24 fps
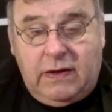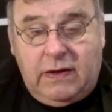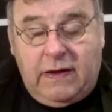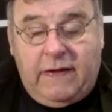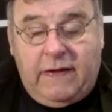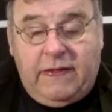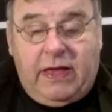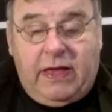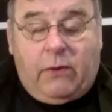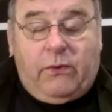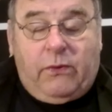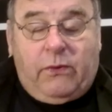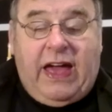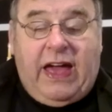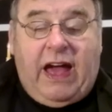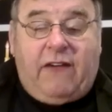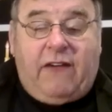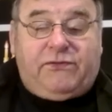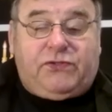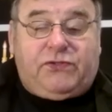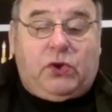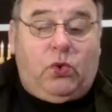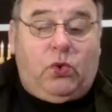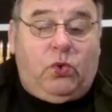That we
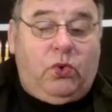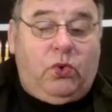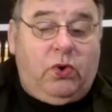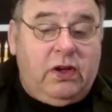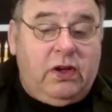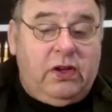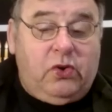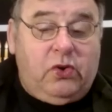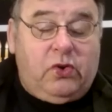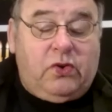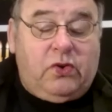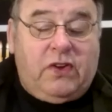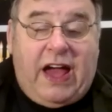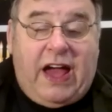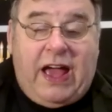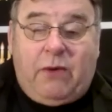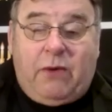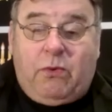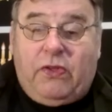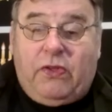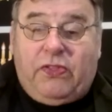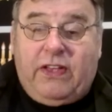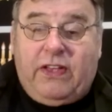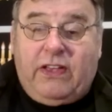have to unite
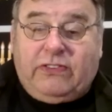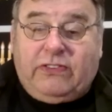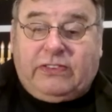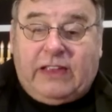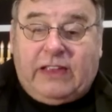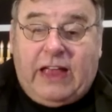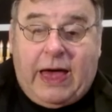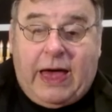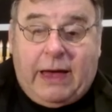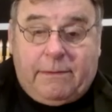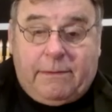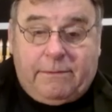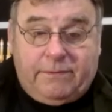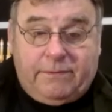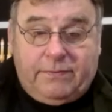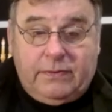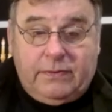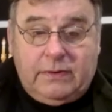with Islam